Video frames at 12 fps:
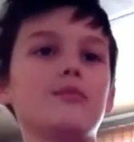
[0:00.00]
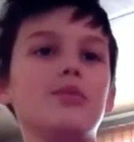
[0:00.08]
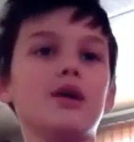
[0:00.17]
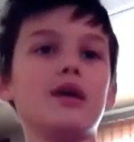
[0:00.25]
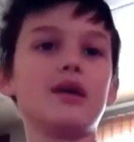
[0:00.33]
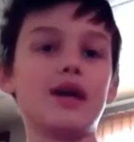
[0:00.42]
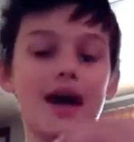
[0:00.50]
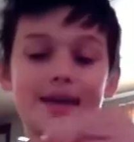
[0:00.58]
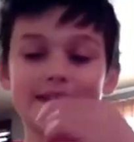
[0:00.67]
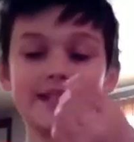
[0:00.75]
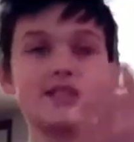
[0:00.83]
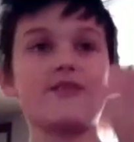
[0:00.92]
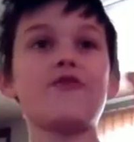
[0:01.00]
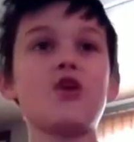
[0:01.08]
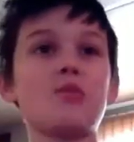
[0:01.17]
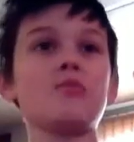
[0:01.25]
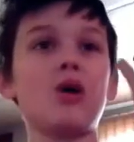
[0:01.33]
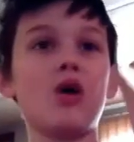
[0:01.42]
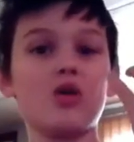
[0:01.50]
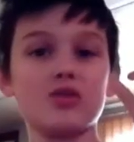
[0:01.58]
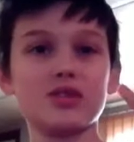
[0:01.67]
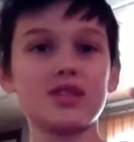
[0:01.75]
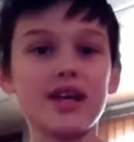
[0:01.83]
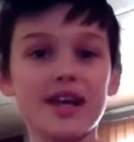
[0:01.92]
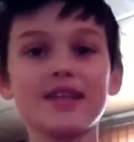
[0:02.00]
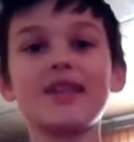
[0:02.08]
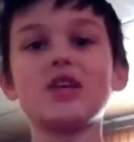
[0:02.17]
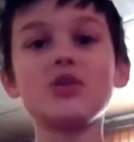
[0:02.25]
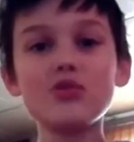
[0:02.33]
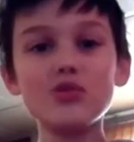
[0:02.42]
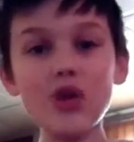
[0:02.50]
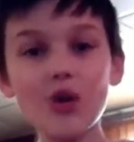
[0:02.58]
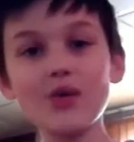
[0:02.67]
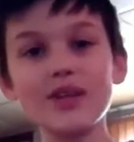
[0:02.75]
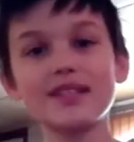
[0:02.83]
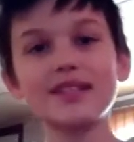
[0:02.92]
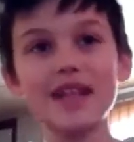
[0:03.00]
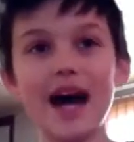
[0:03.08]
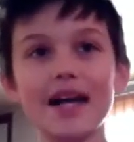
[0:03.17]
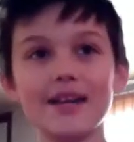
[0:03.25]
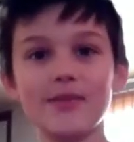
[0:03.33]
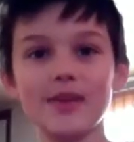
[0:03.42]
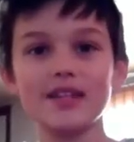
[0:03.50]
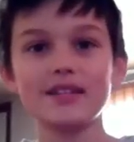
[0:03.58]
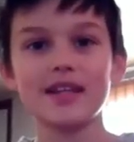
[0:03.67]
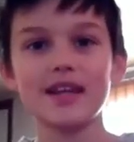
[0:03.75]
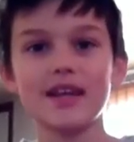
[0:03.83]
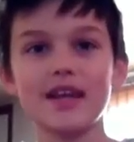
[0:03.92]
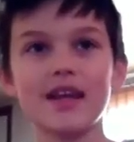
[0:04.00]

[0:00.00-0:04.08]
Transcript: but it has these foam balls that you load inside of it.